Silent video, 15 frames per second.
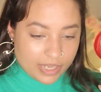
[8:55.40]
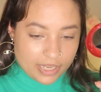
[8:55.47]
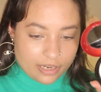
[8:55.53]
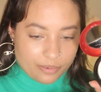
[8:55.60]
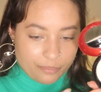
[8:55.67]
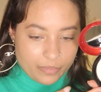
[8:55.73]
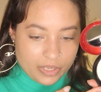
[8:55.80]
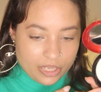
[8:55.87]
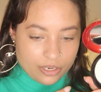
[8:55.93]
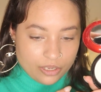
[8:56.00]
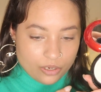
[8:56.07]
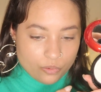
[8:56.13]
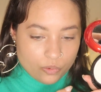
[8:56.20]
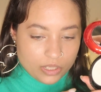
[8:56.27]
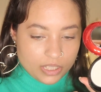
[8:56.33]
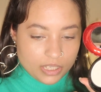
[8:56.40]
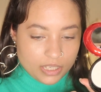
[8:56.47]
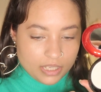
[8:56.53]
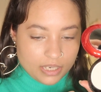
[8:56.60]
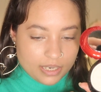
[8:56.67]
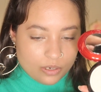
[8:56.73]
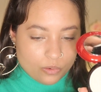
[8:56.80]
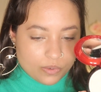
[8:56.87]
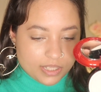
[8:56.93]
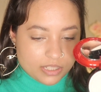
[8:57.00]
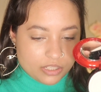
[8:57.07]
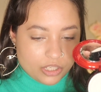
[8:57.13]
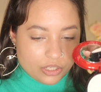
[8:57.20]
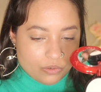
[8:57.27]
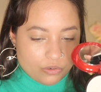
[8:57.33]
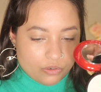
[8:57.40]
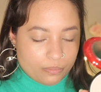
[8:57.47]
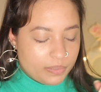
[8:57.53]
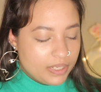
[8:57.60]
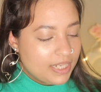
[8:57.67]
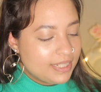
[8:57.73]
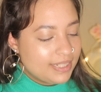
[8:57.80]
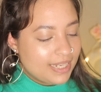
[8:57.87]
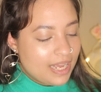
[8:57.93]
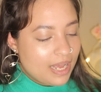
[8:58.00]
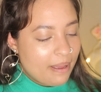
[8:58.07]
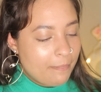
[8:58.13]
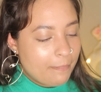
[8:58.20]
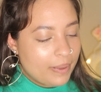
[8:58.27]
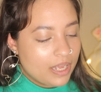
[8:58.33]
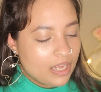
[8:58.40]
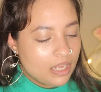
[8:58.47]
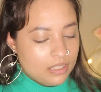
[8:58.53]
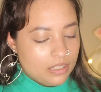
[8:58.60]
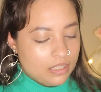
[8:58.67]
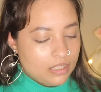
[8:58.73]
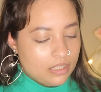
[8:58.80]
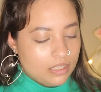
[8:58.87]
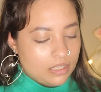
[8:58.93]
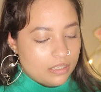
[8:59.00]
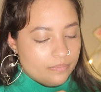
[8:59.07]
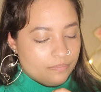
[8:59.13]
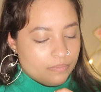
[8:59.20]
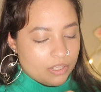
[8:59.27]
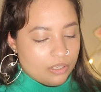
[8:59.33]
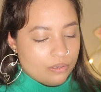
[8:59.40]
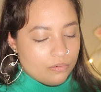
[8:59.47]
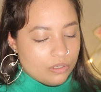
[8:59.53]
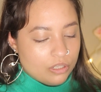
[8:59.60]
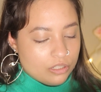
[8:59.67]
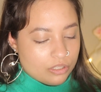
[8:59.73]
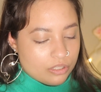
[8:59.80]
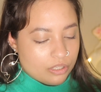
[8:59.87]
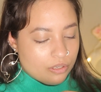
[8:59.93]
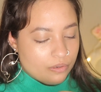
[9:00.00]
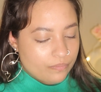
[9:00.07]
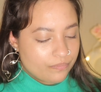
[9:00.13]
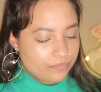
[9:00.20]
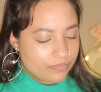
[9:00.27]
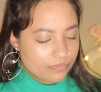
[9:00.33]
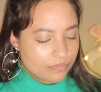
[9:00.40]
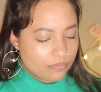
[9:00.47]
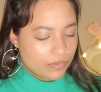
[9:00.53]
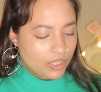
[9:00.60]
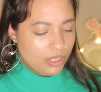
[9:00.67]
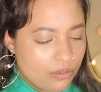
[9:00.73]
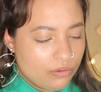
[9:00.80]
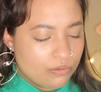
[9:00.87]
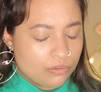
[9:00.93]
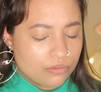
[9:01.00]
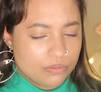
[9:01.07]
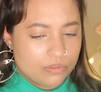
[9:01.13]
get a mirror with it, and once you open it up, you also... Oh,